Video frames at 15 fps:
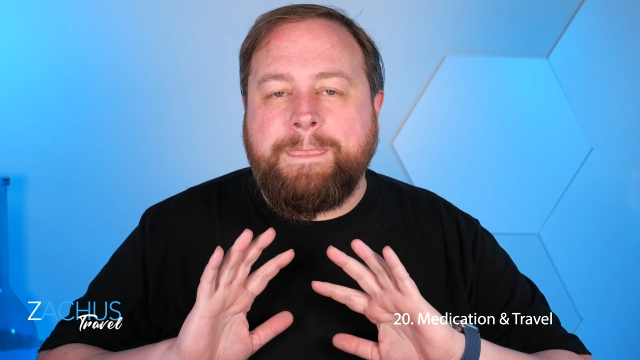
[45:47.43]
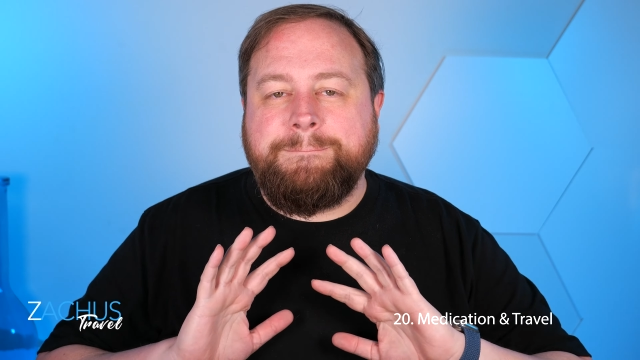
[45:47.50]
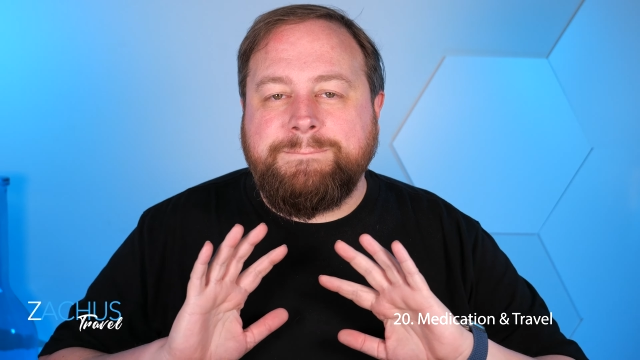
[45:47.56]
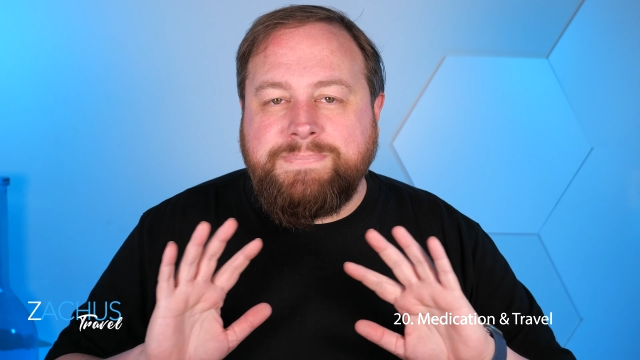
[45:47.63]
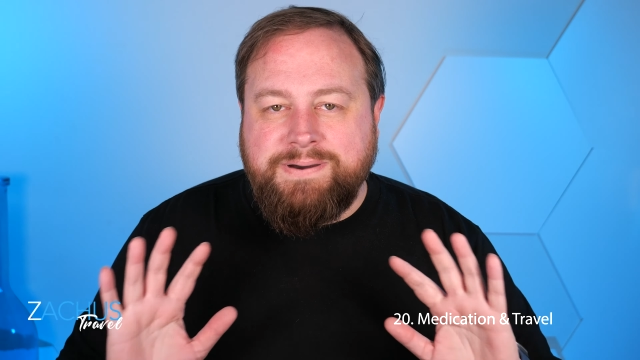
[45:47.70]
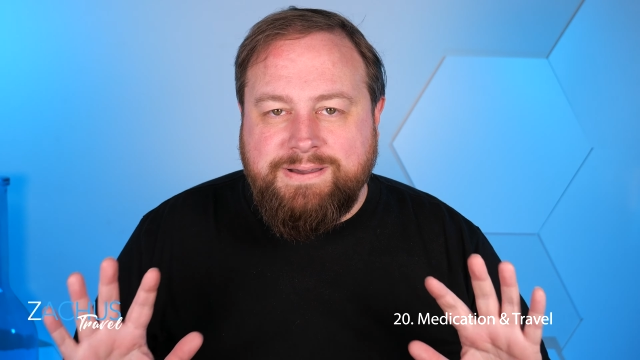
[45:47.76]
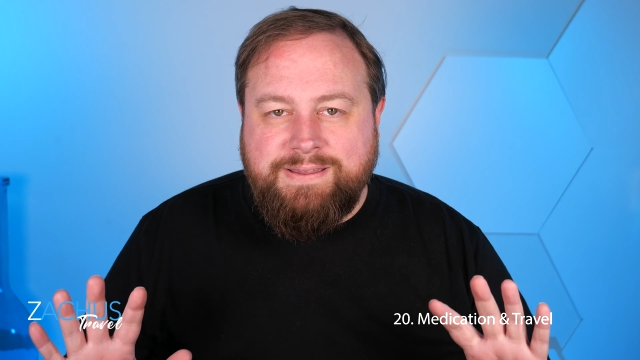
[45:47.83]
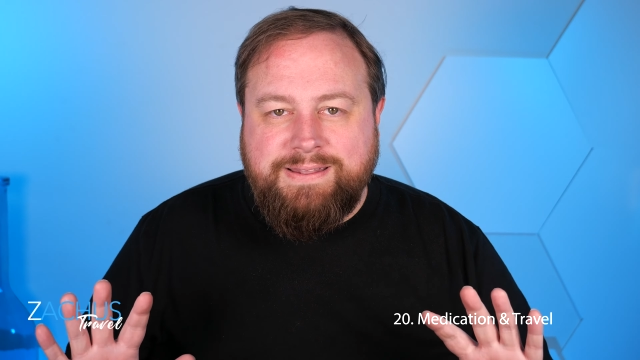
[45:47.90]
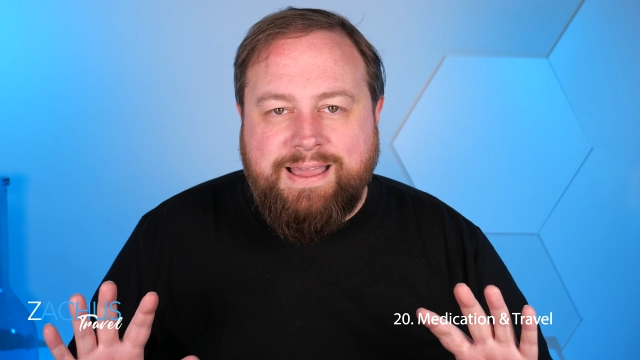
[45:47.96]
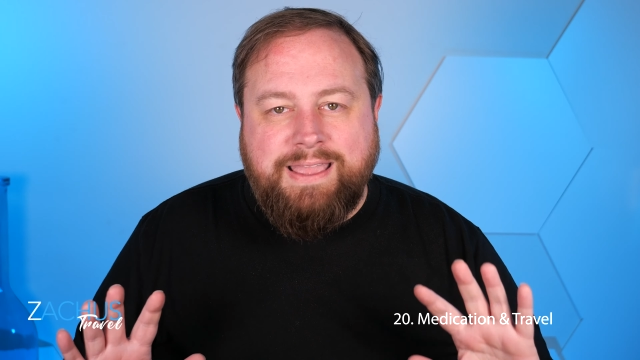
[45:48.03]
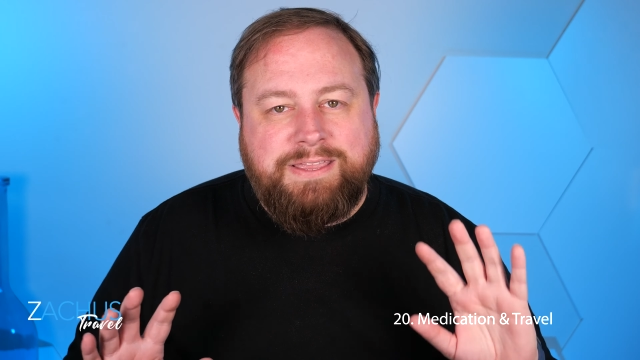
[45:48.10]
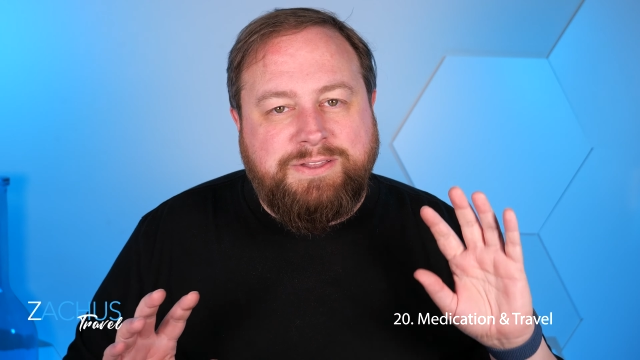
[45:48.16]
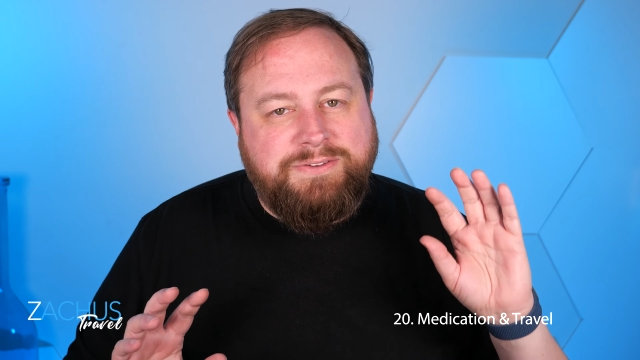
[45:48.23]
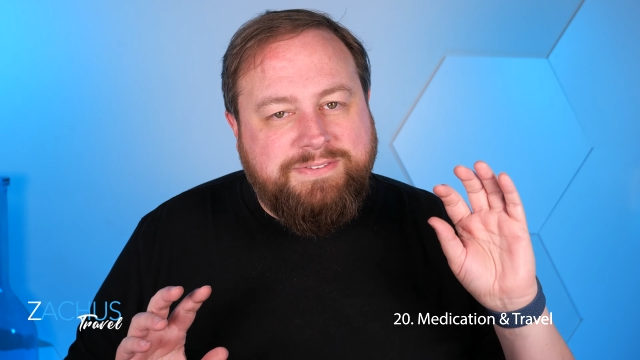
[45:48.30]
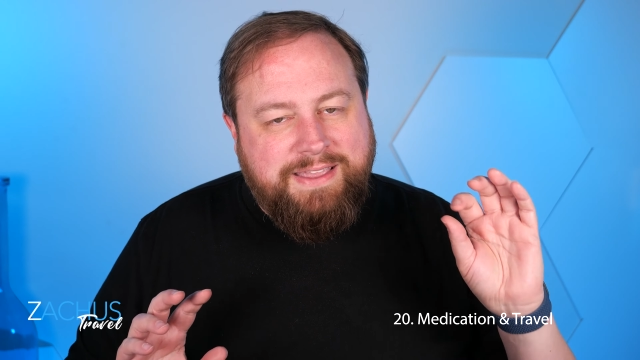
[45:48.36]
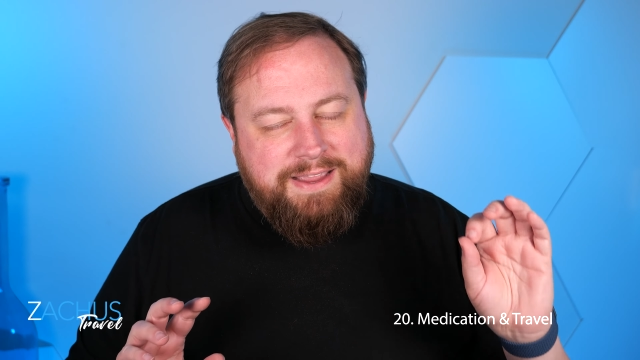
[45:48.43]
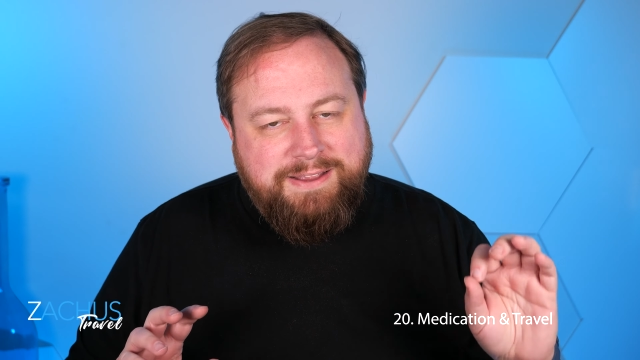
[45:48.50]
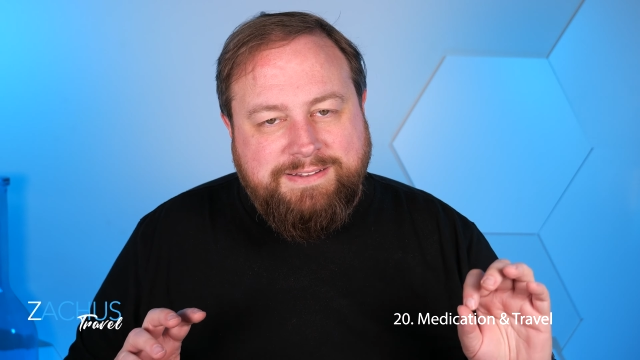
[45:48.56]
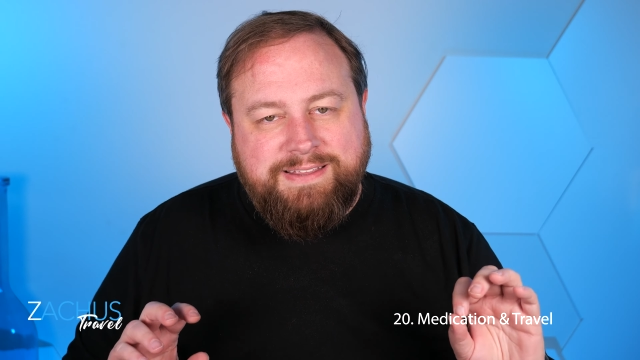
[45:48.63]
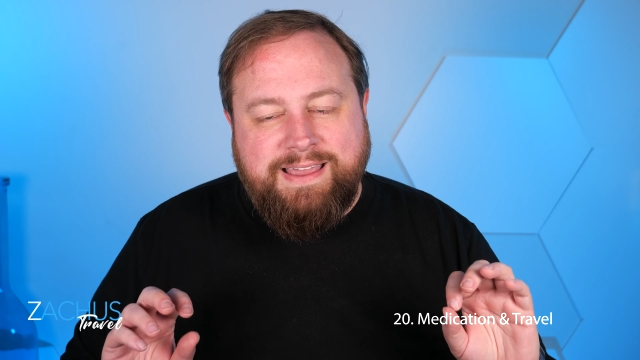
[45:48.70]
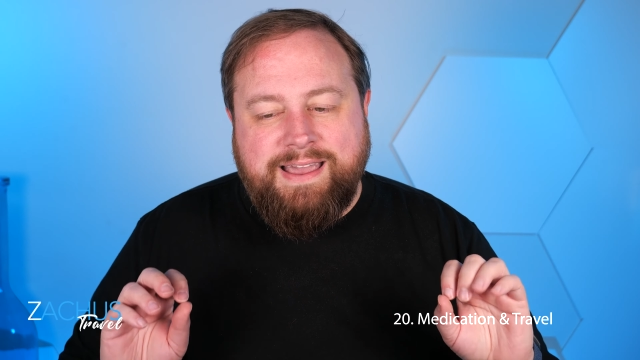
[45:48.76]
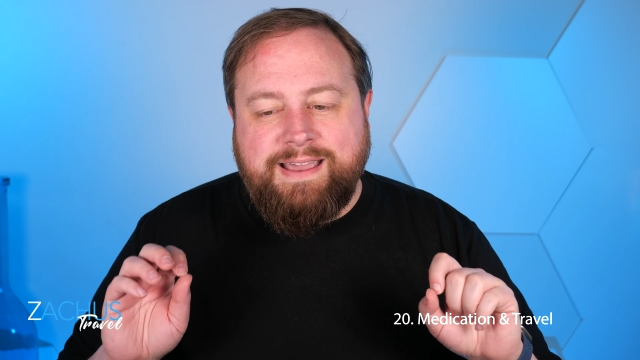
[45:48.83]
but I use air
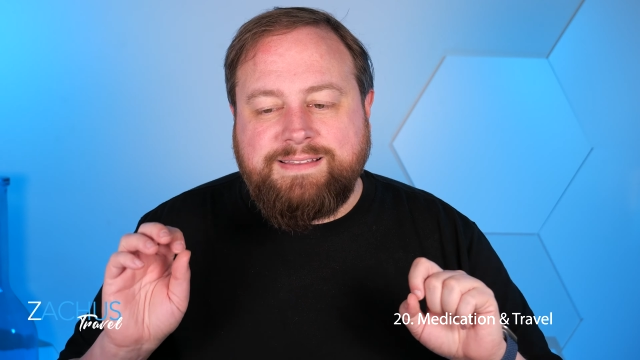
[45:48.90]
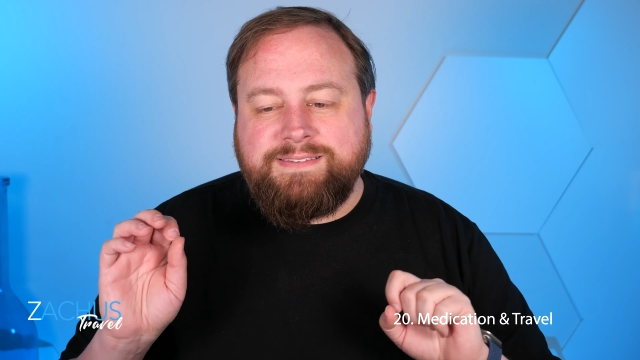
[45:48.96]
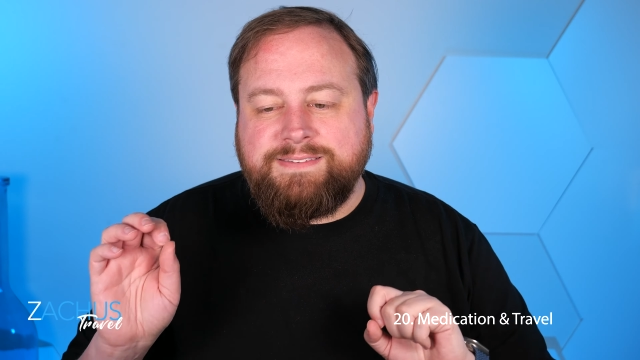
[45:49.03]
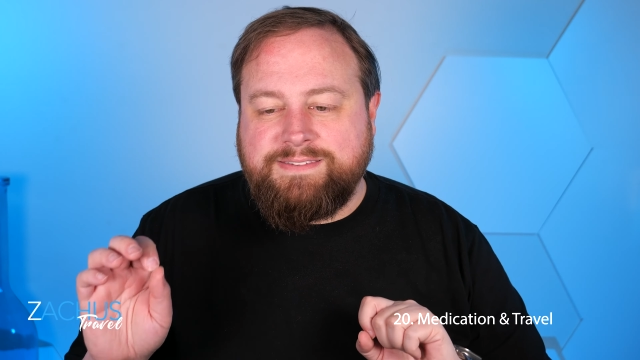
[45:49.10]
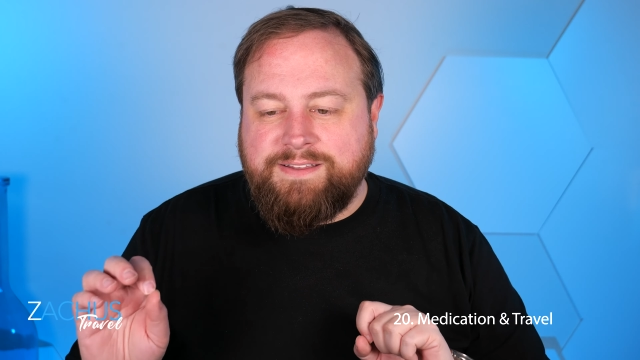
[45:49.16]
tags and